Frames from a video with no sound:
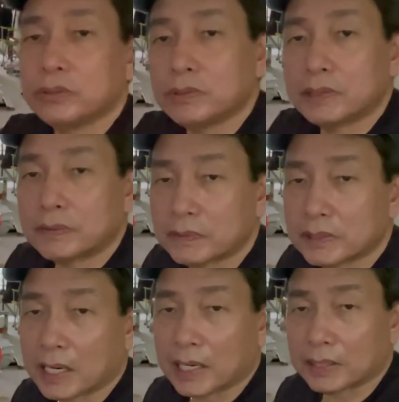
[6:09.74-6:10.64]

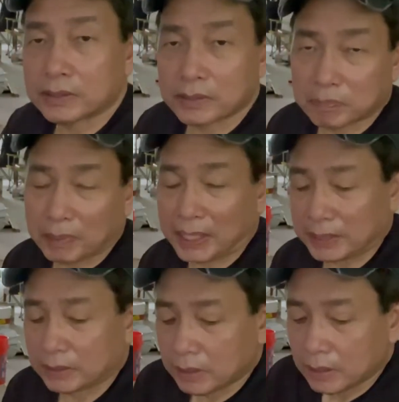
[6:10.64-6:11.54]
different kinds of
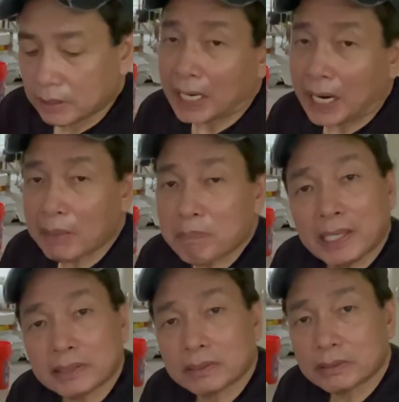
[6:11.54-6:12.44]
paint. I'm
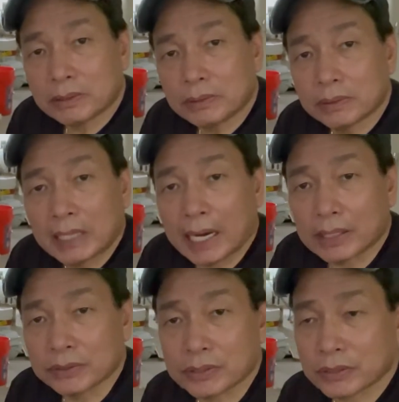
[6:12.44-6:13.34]
painting the whole
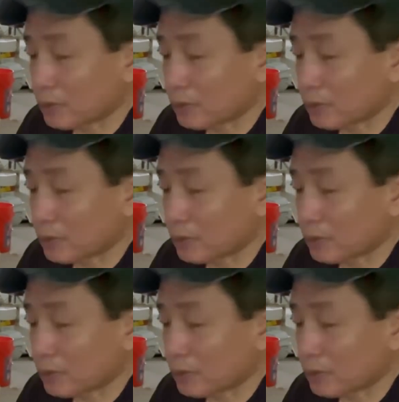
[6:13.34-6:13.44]
house, so